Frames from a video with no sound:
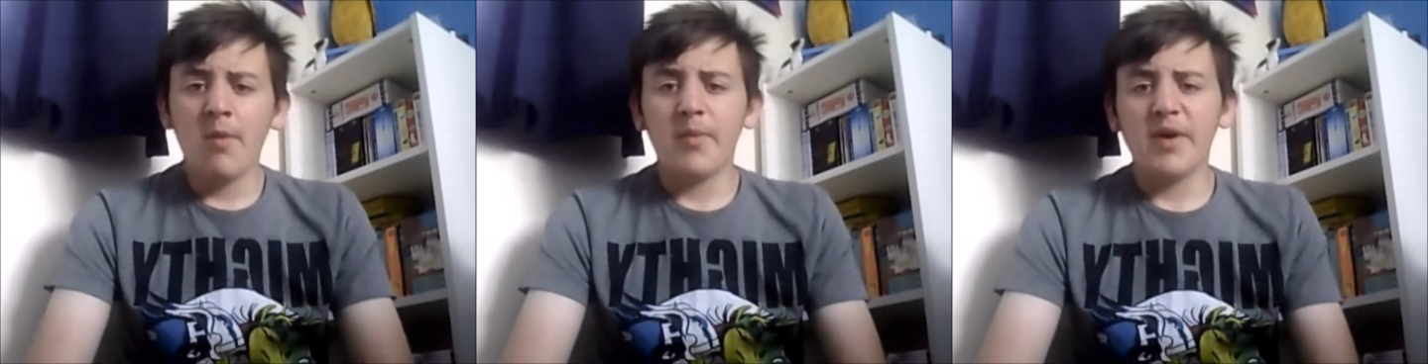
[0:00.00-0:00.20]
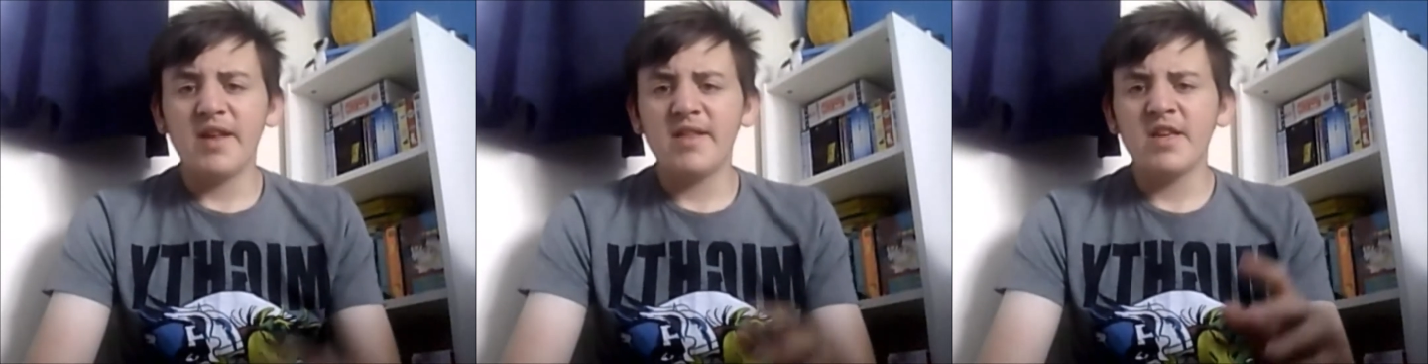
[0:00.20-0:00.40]

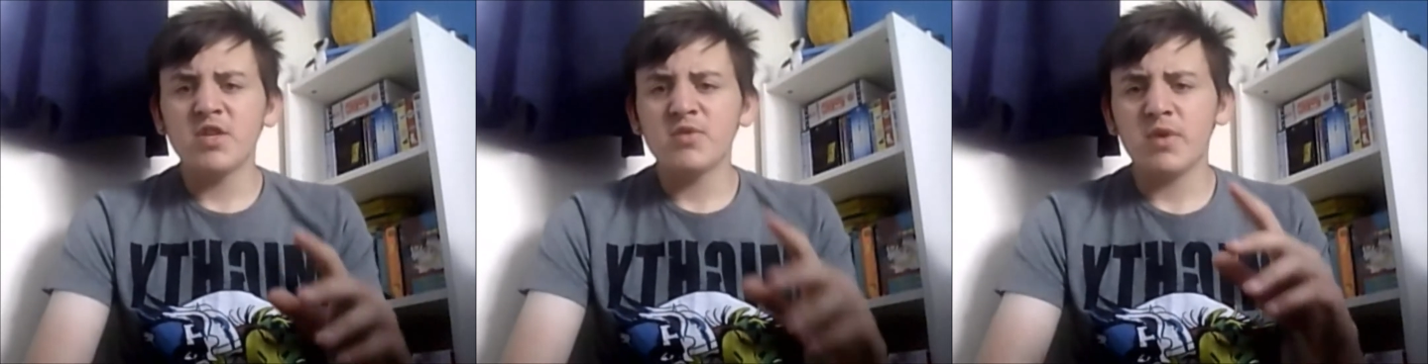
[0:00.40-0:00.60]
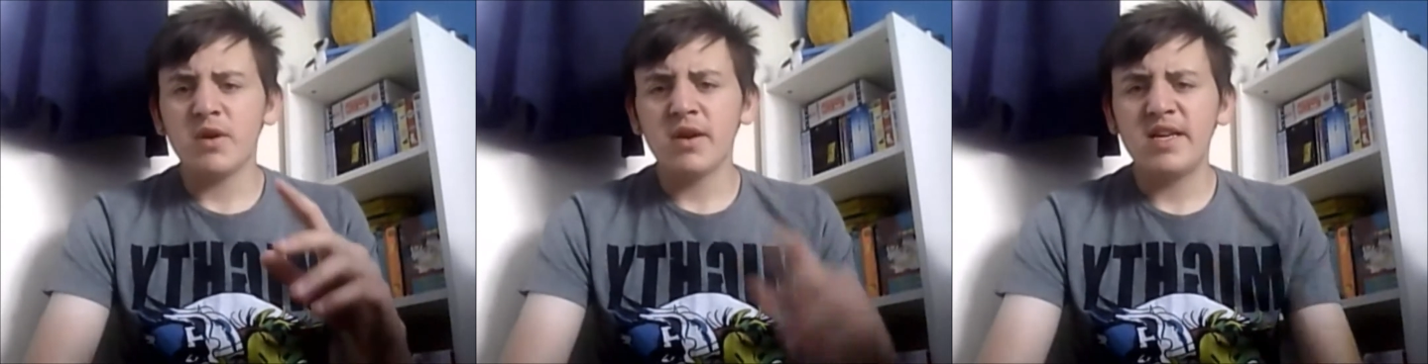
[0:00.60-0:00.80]
But in
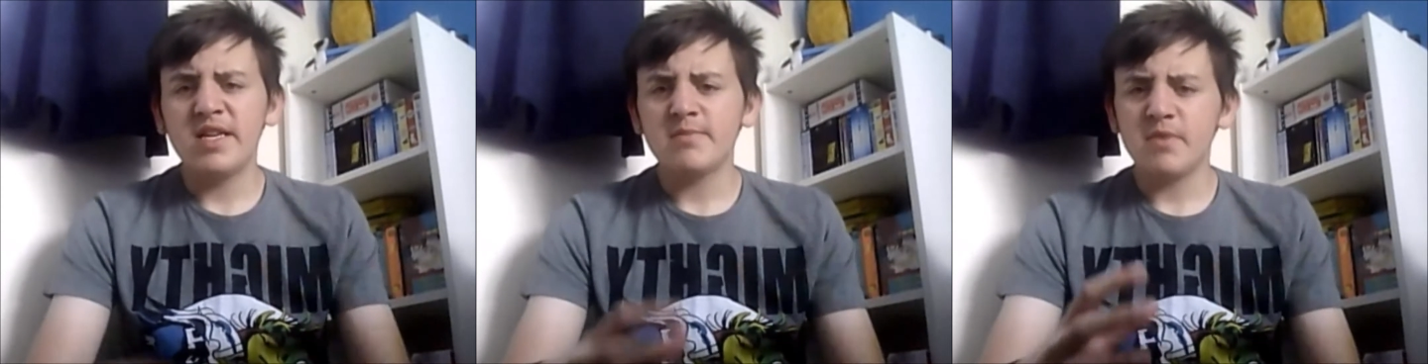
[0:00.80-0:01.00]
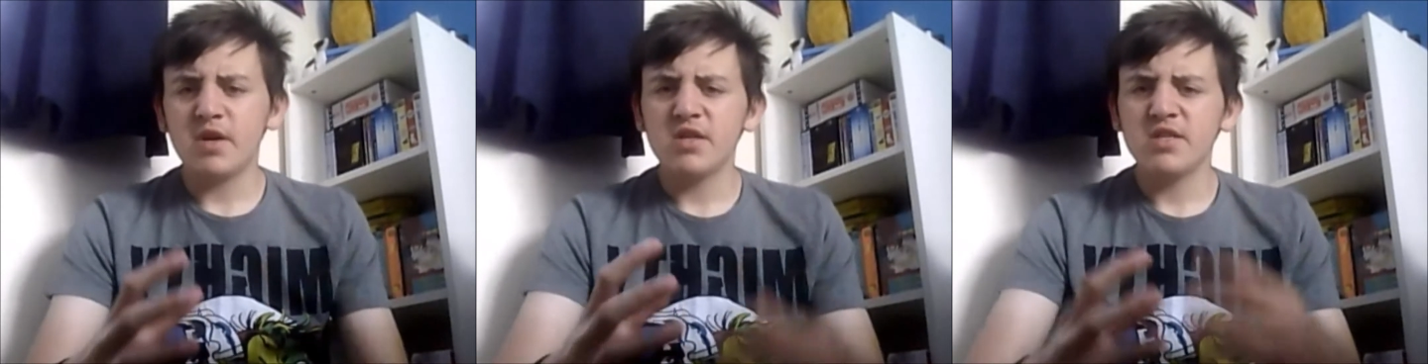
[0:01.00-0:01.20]
this one,
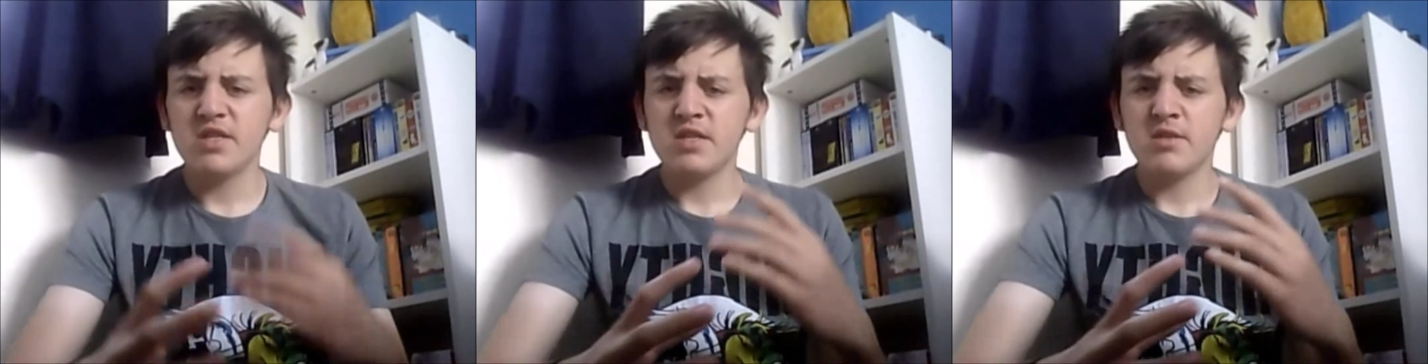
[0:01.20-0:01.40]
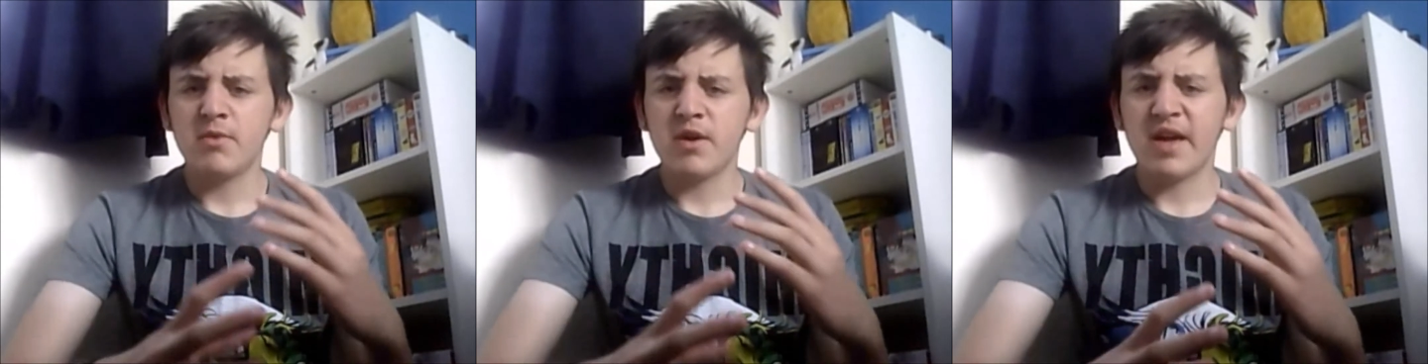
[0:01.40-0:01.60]
he's merged
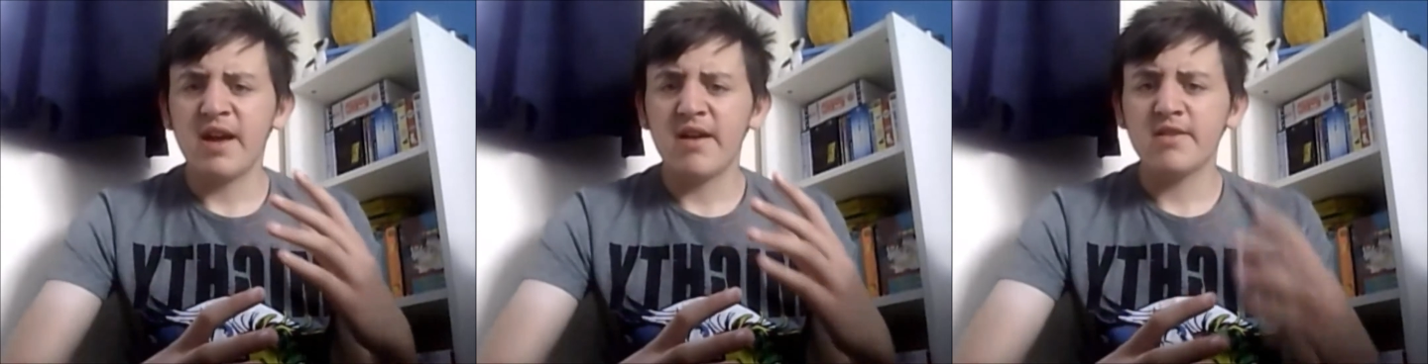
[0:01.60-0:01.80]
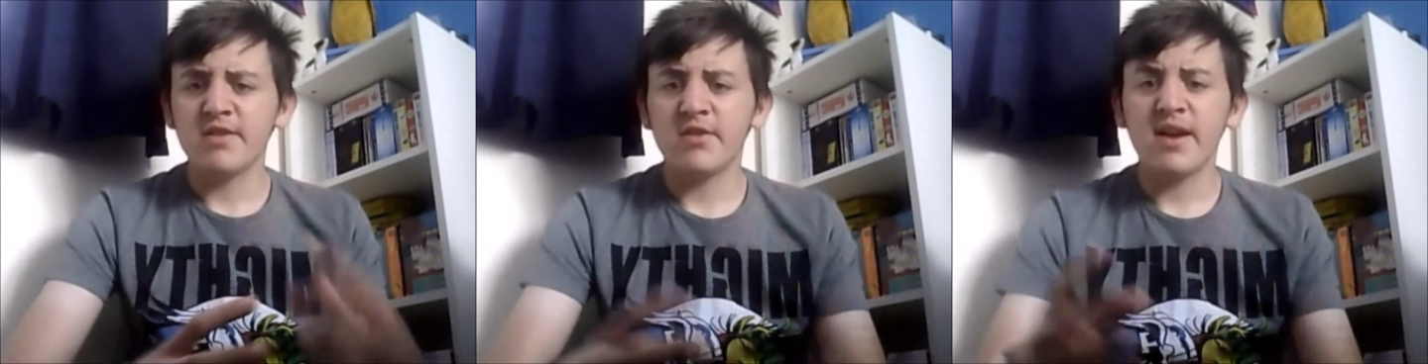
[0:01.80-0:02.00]
into one
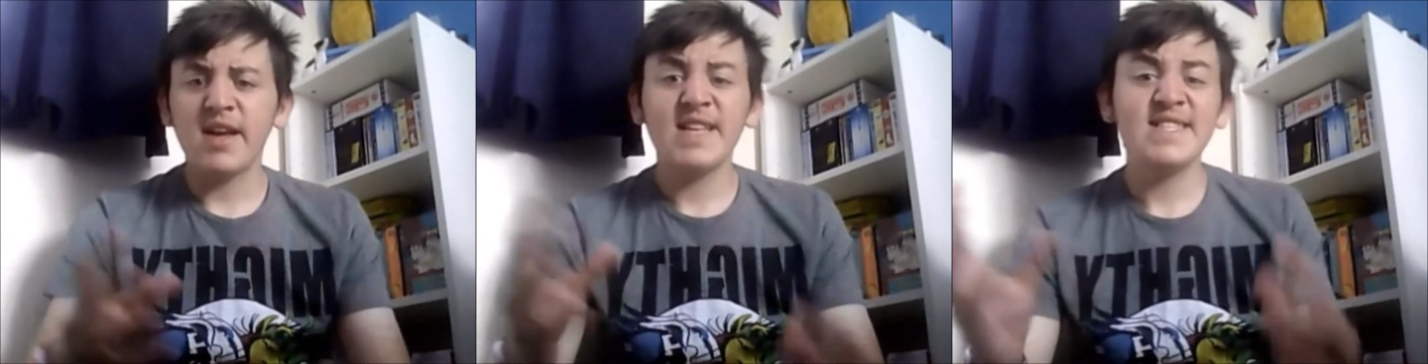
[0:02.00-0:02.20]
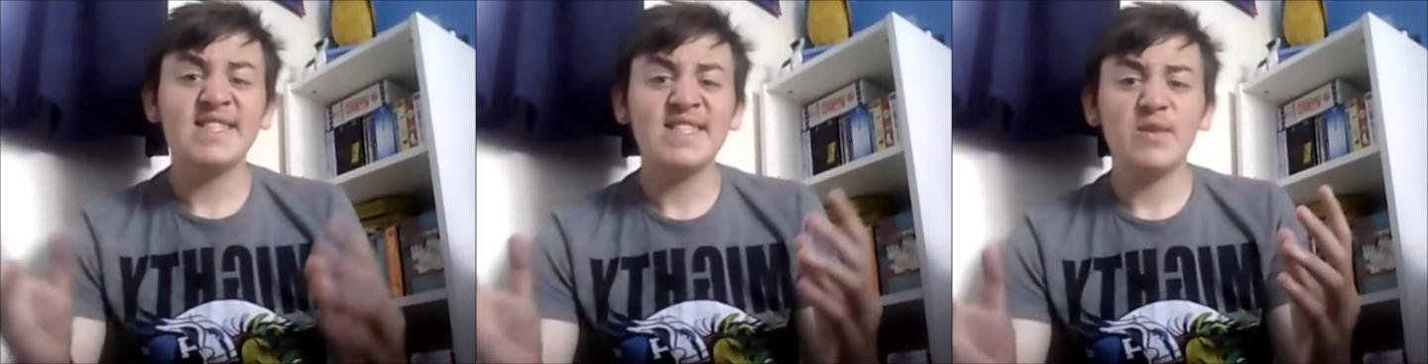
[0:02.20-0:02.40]
character, and I
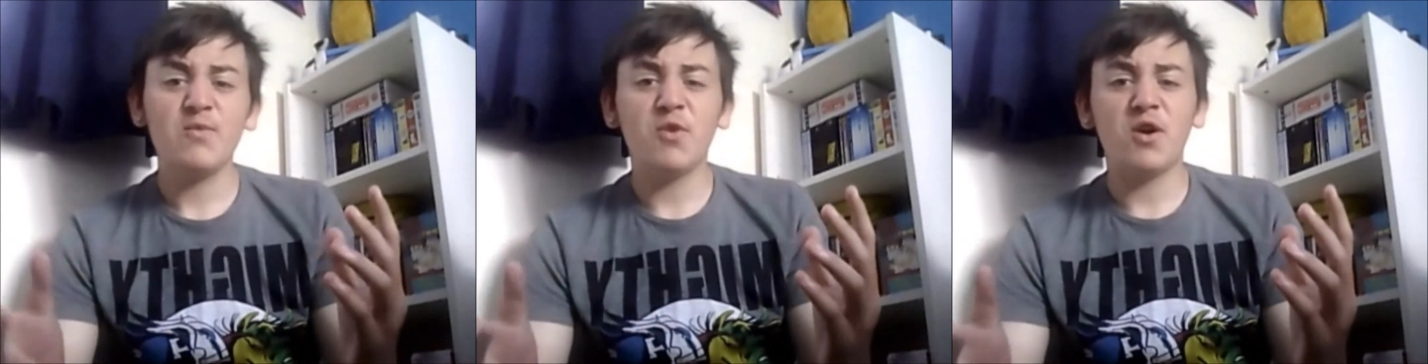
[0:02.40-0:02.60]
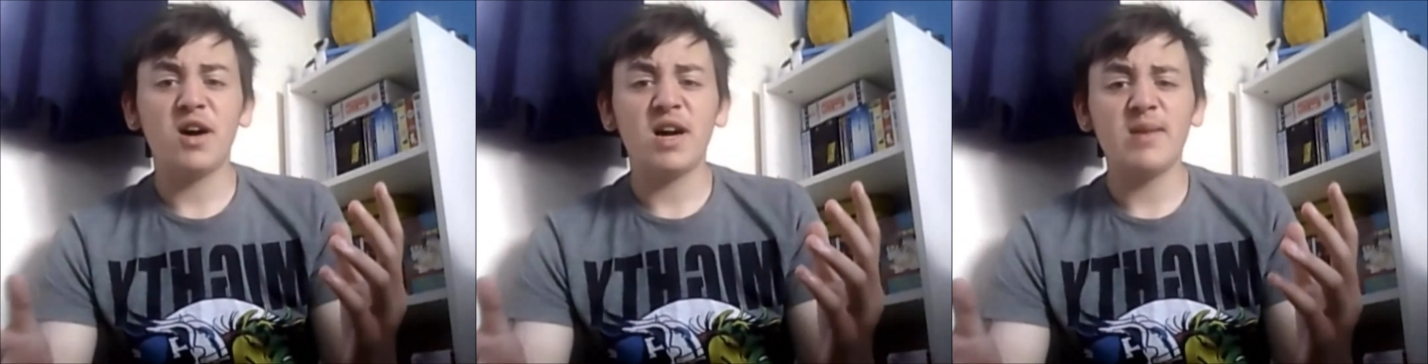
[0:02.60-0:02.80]
can see
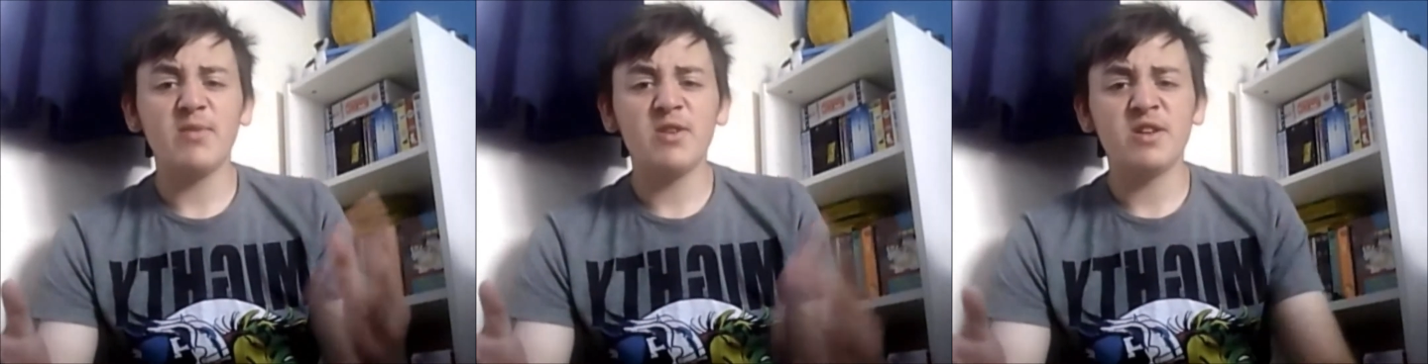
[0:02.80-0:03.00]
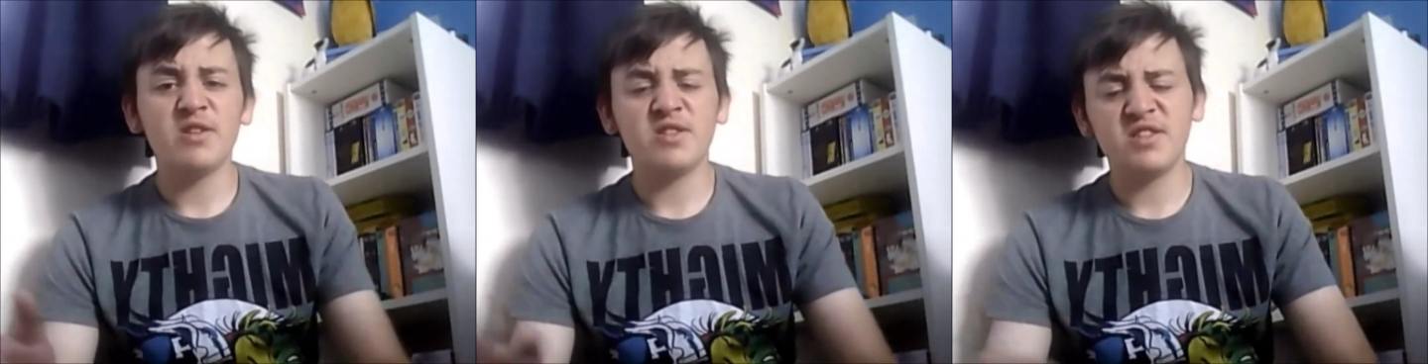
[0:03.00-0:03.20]
why,
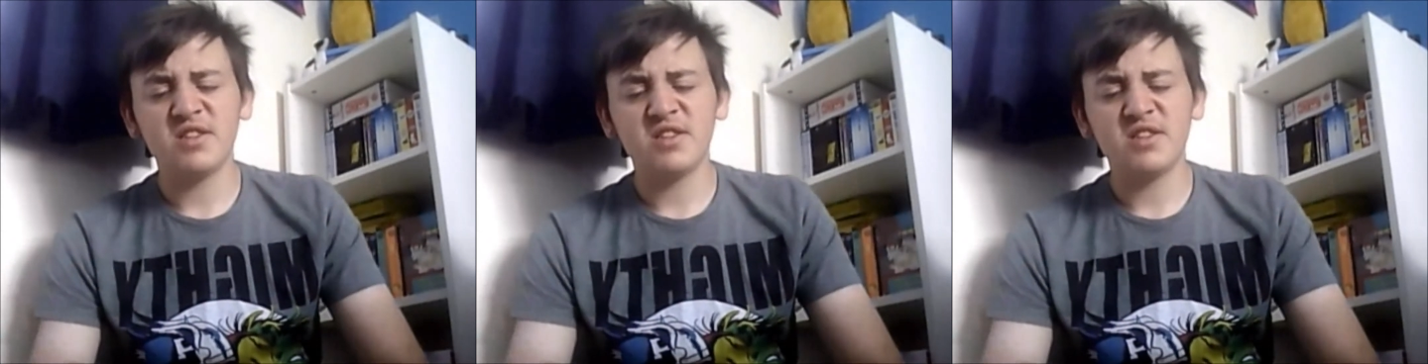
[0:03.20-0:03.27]
because,